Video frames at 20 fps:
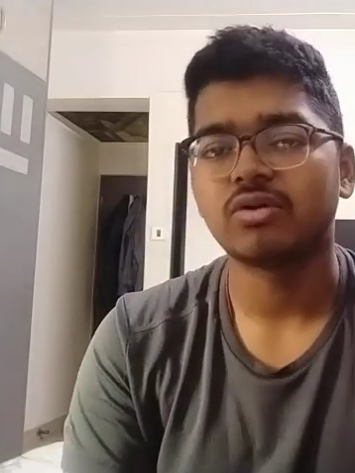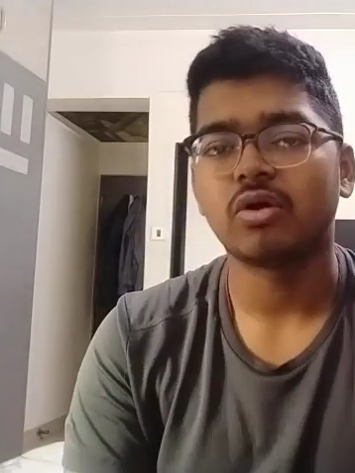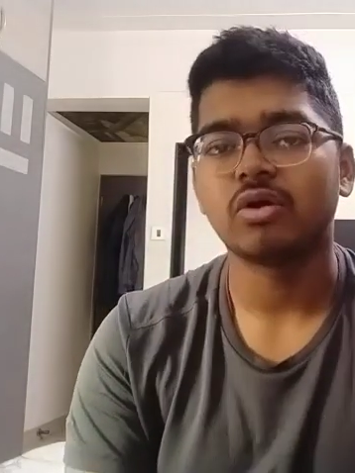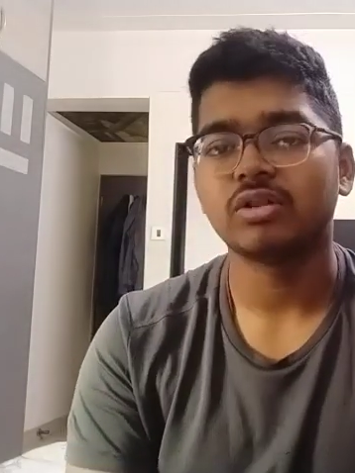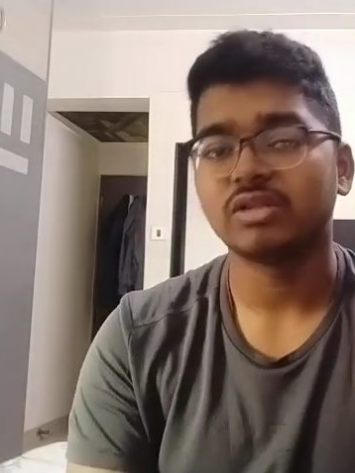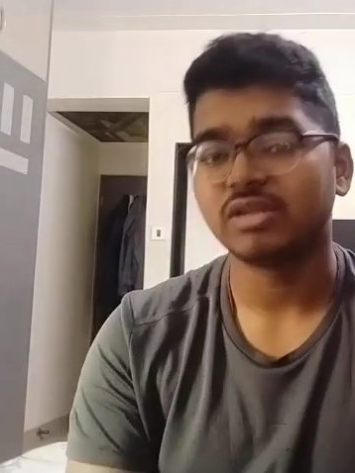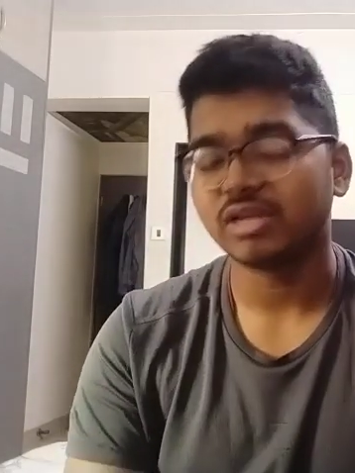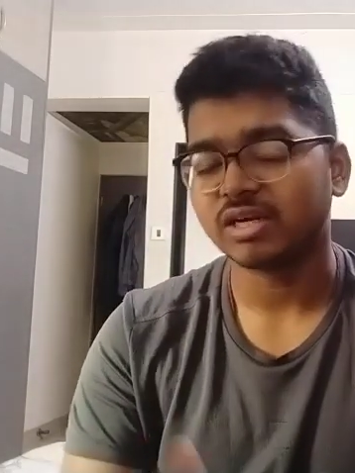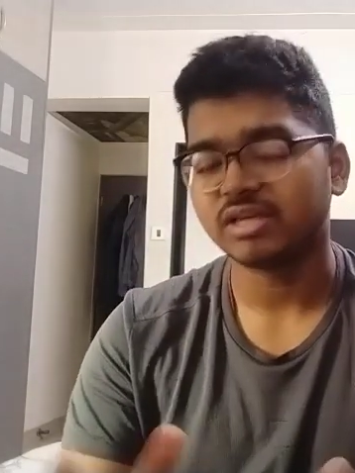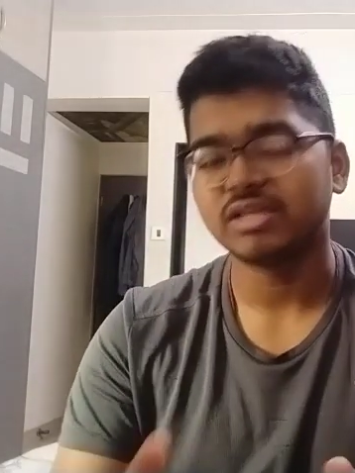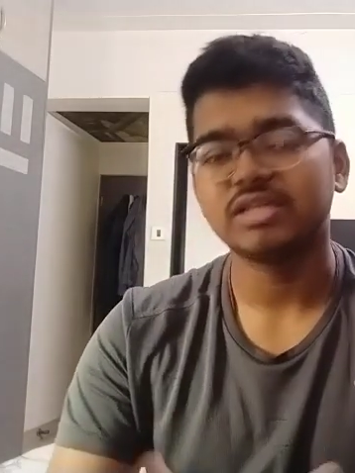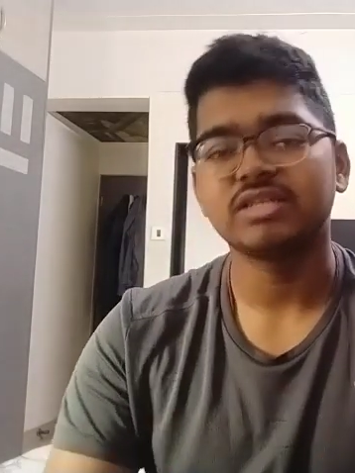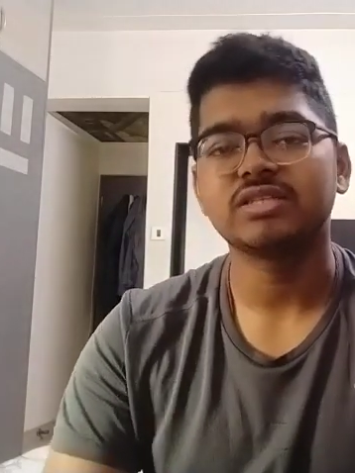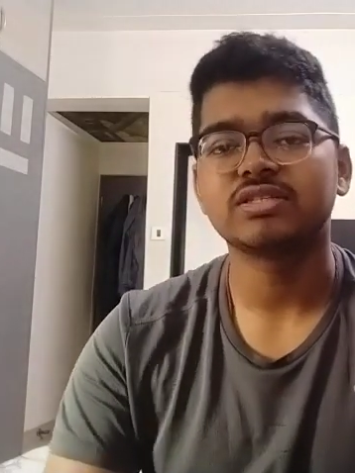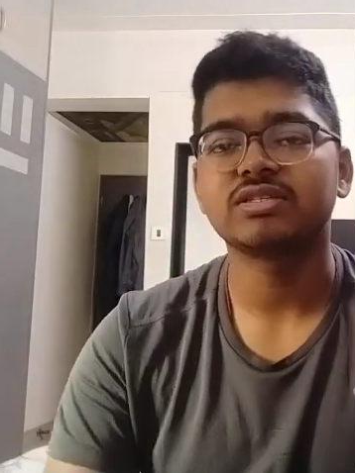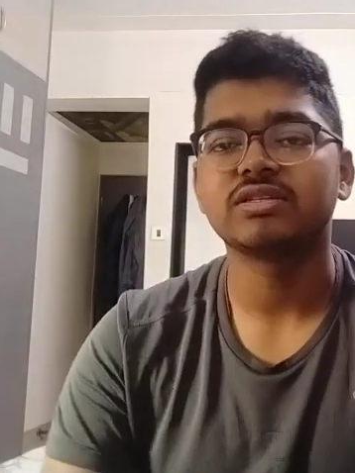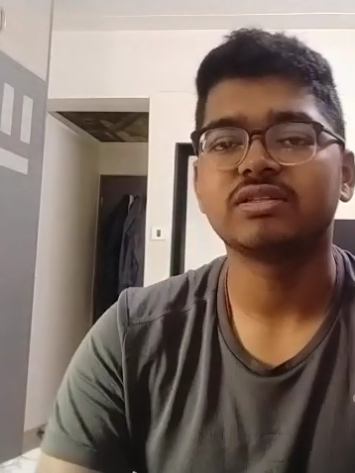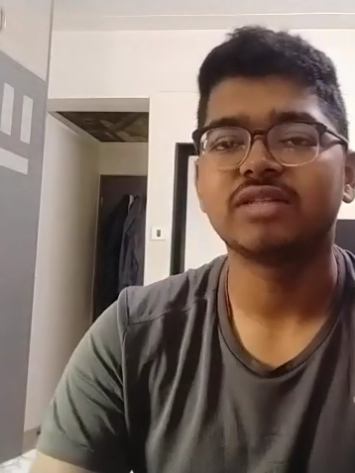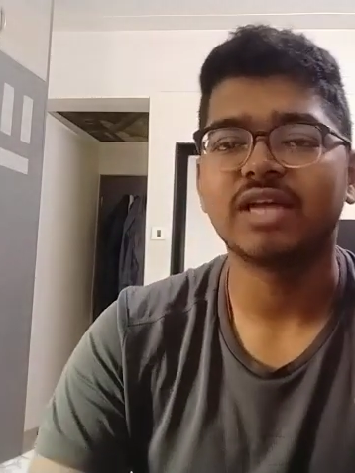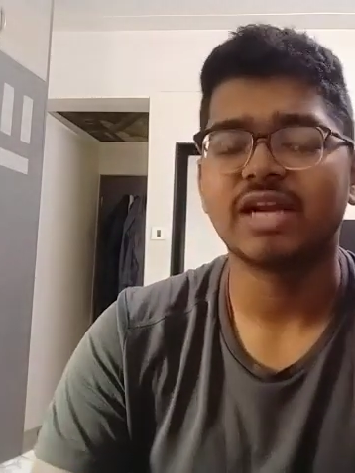all the
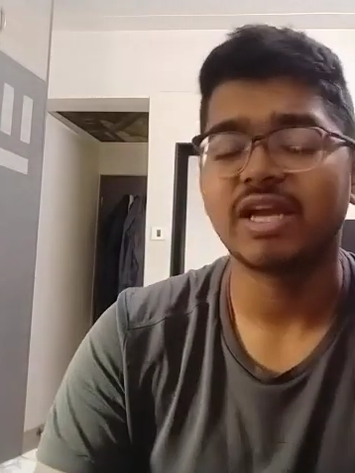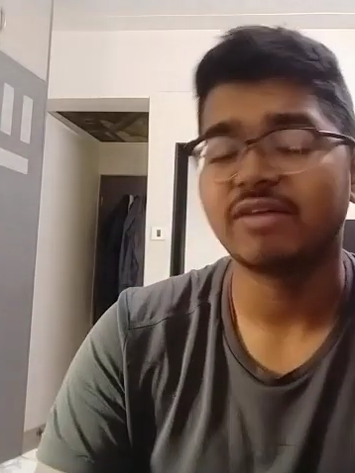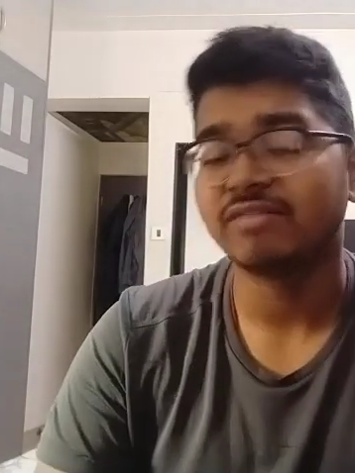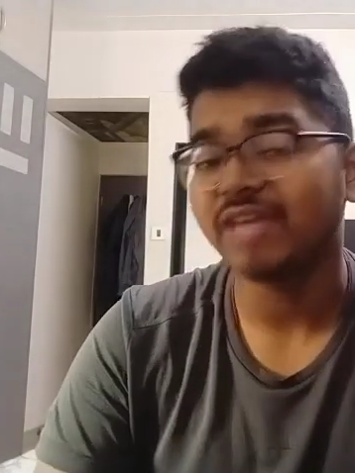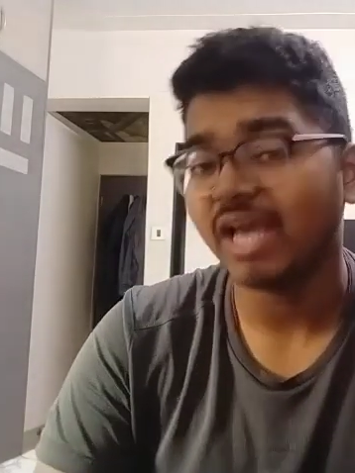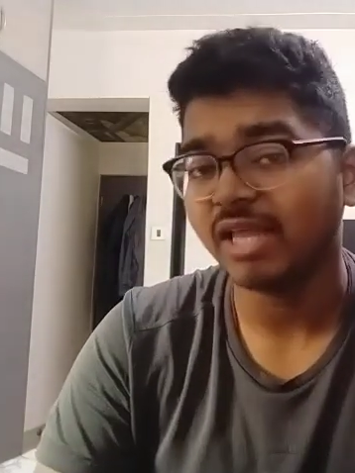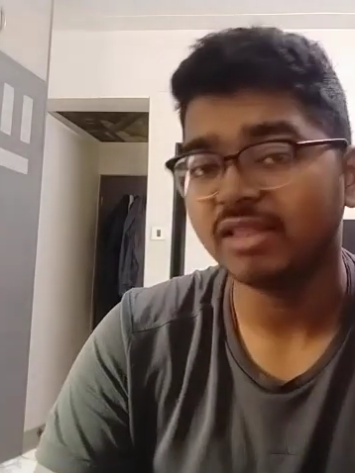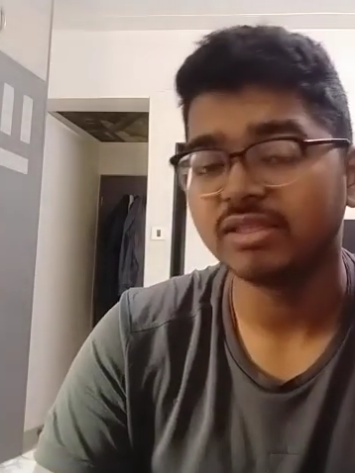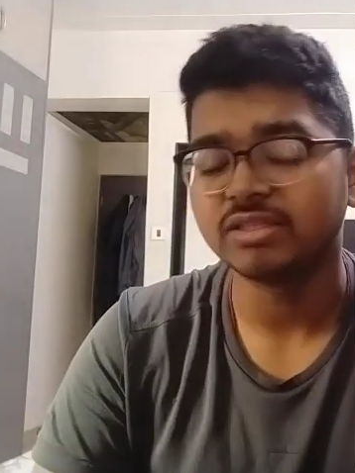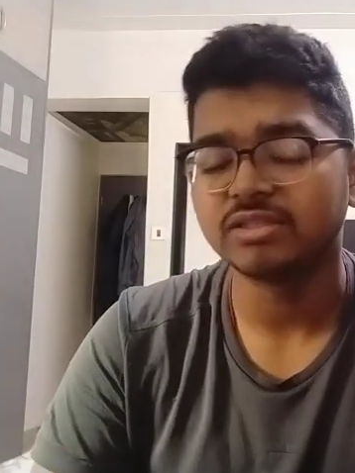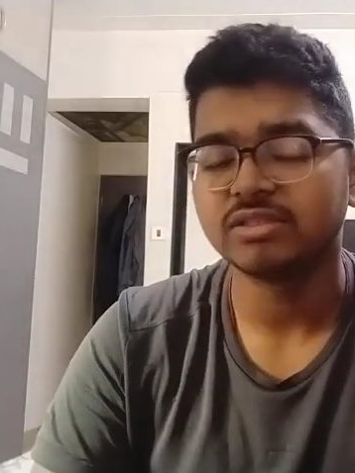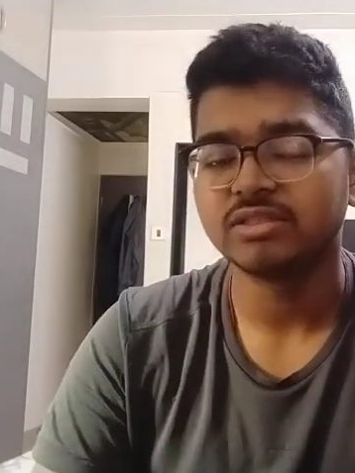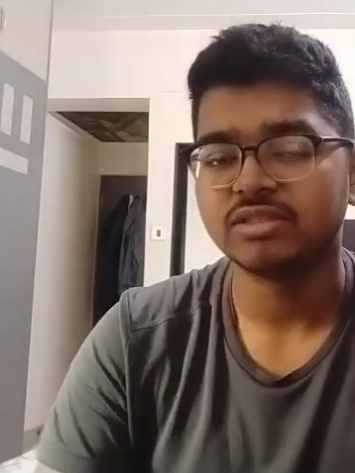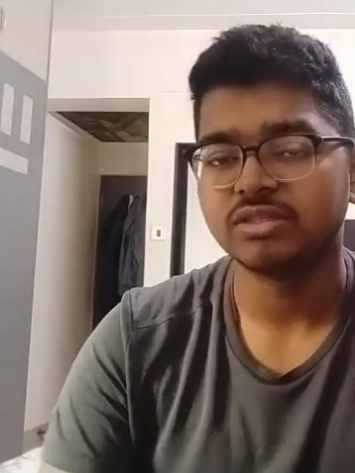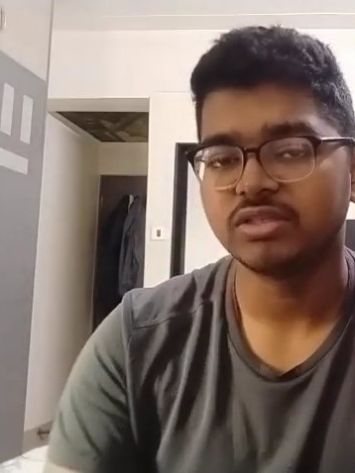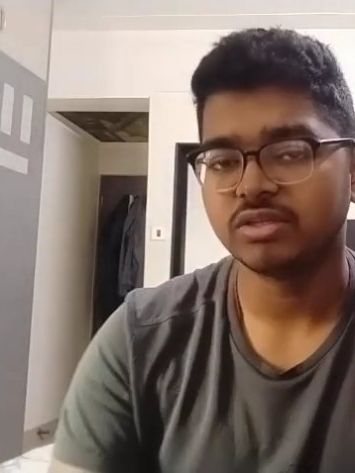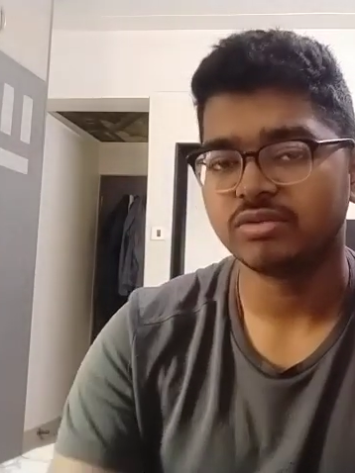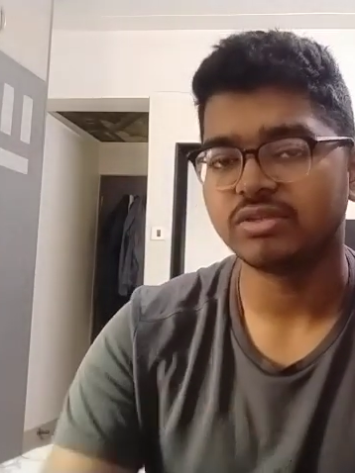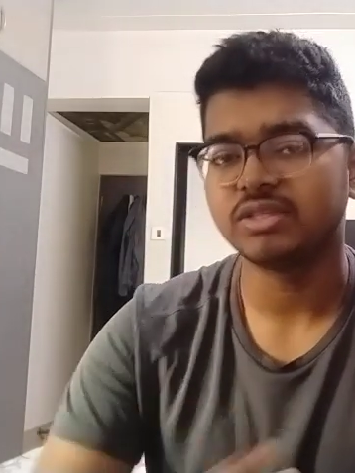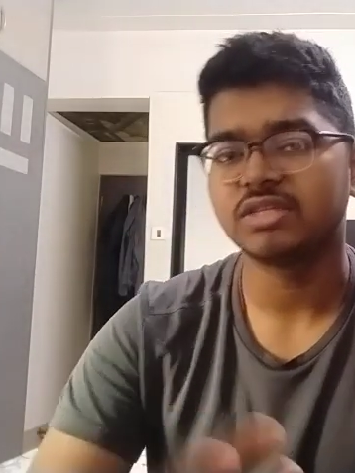learnings that I've gathered
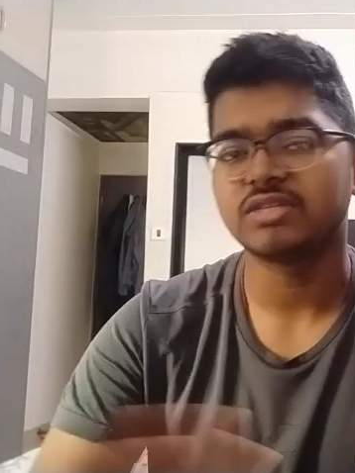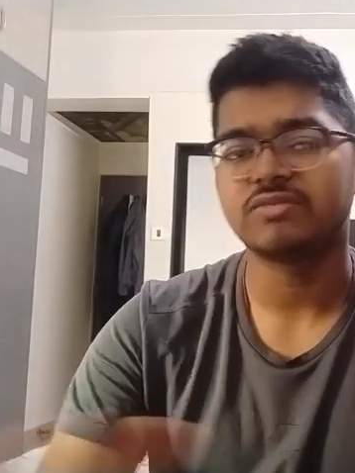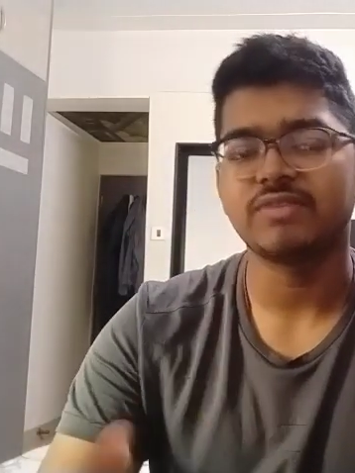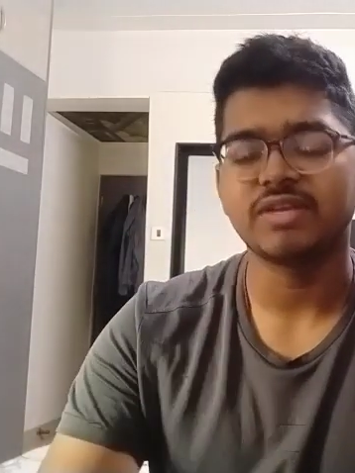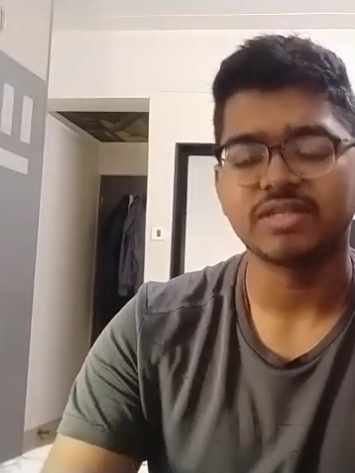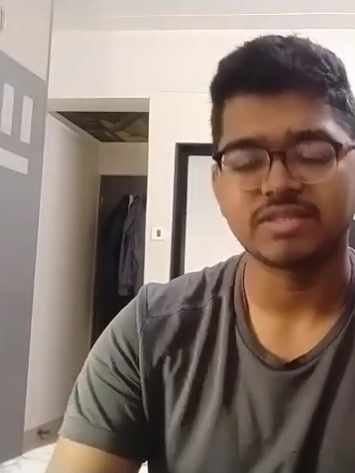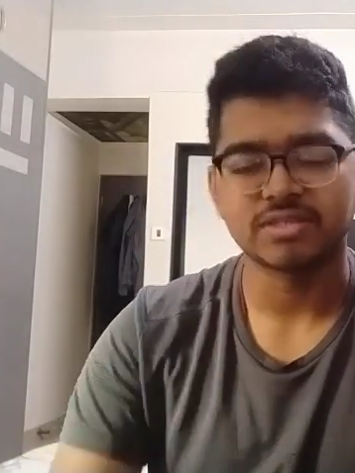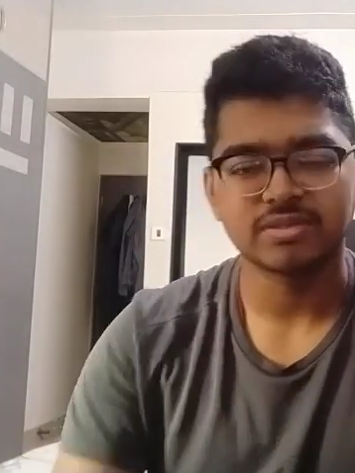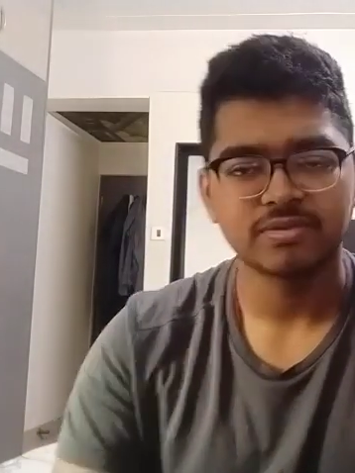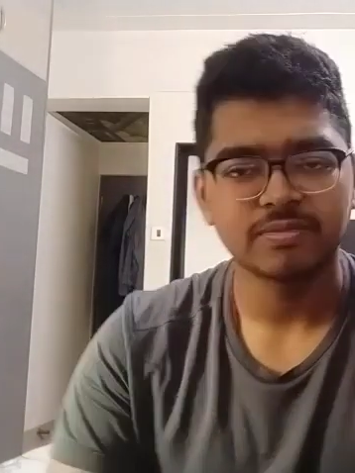during this phase.